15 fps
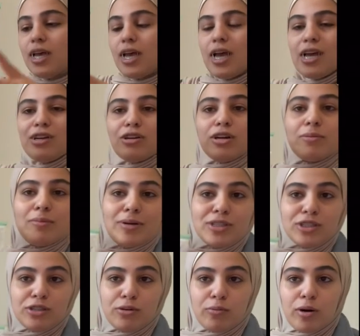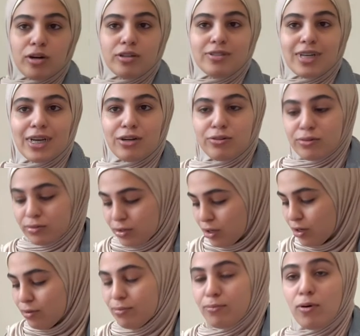And you're gonna measure your water
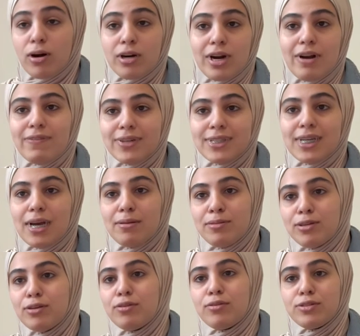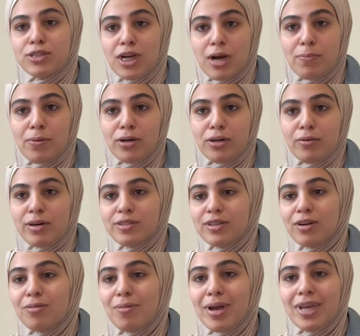every time you check up on your water
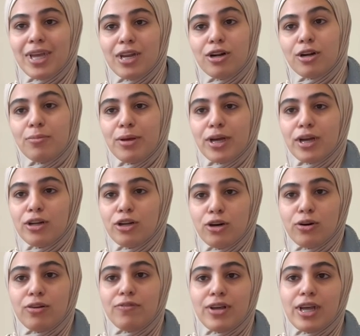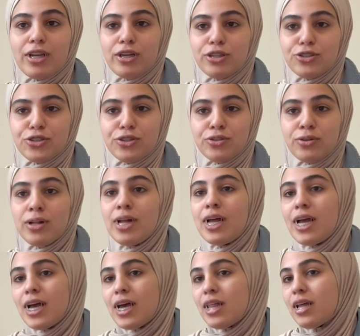cycle baggie, and you're gonna make a note of it in your journal,
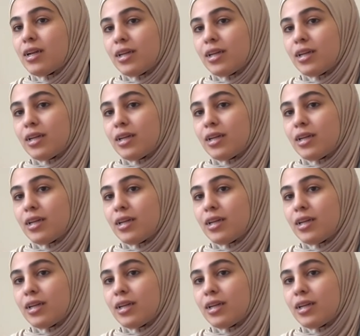and then